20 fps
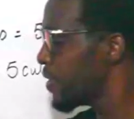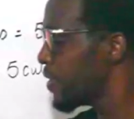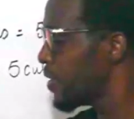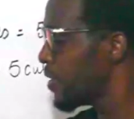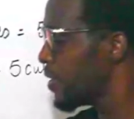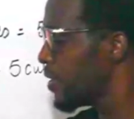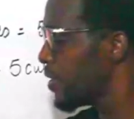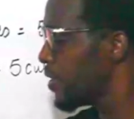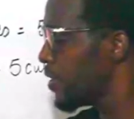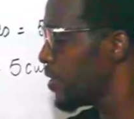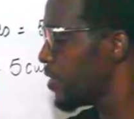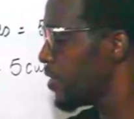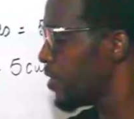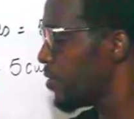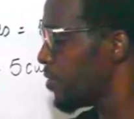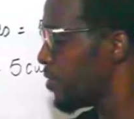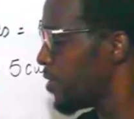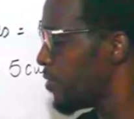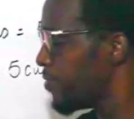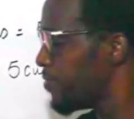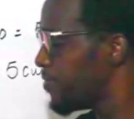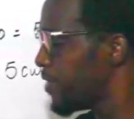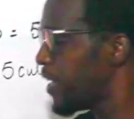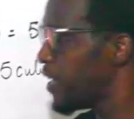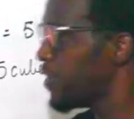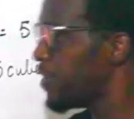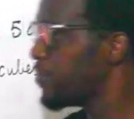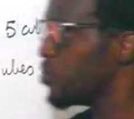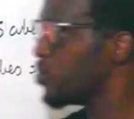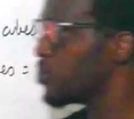There are 5 total
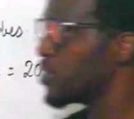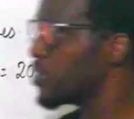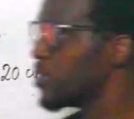cubes